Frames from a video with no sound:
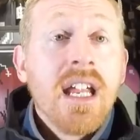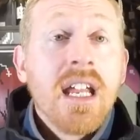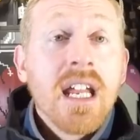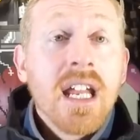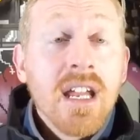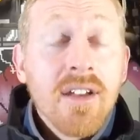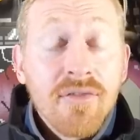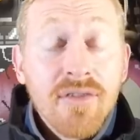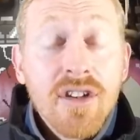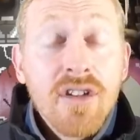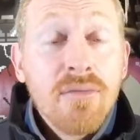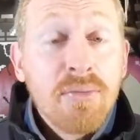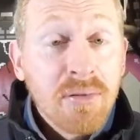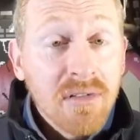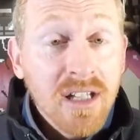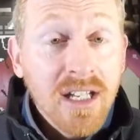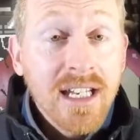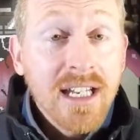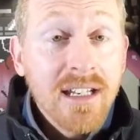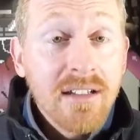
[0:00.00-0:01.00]
If you
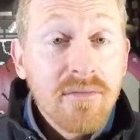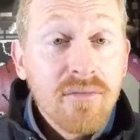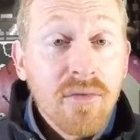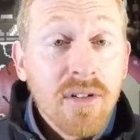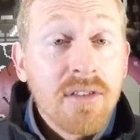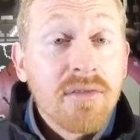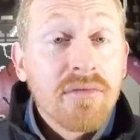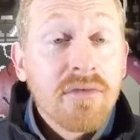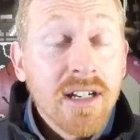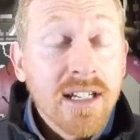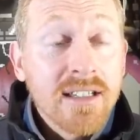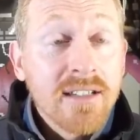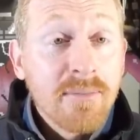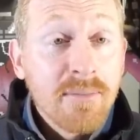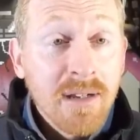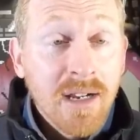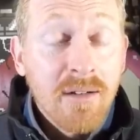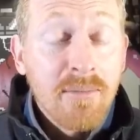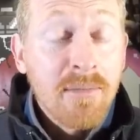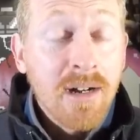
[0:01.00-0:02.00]
play it with Richter
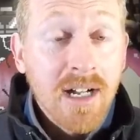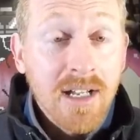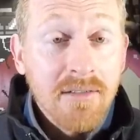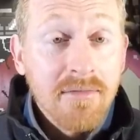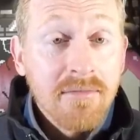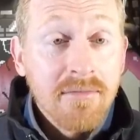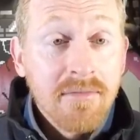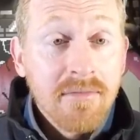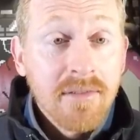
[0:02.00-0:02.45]
Belmont.